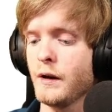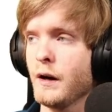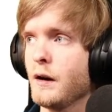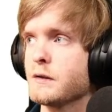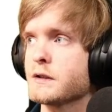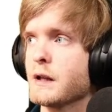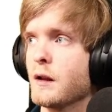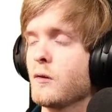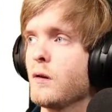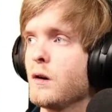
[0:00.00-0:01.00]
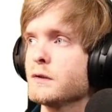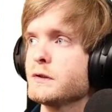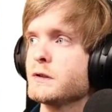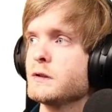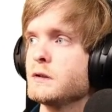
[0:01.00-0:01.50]
here and we say
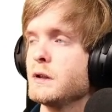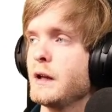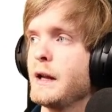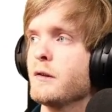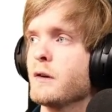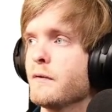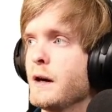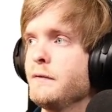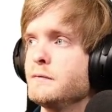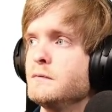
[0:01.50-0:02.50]
localhost 8025.